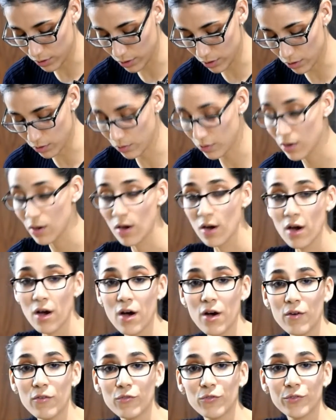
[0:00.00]
you know,
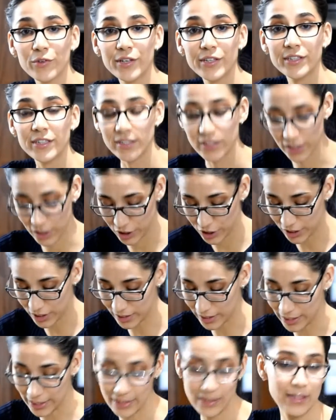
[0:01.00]
free to touch it
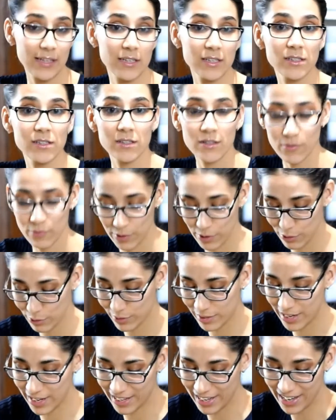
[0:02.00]
like this when you
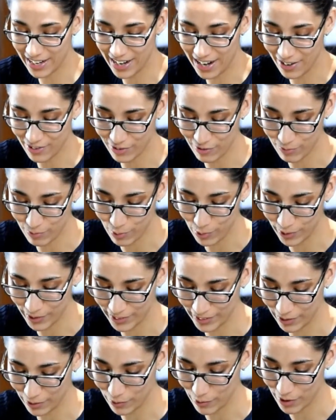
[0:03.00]
take it out of
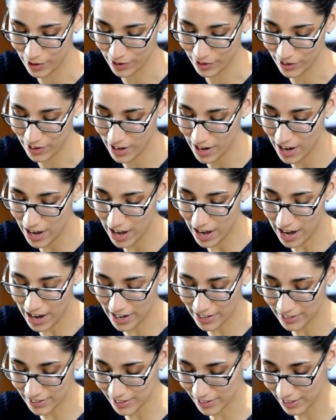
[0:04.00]
boiling water.
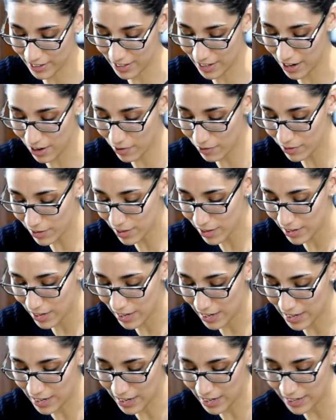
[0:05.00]
I took it out
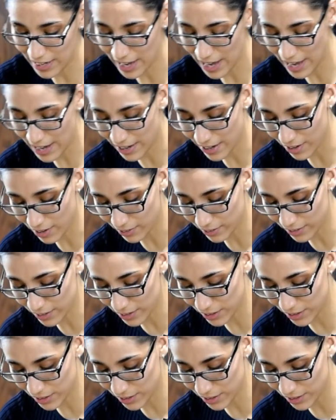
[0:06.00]
and I'd had it on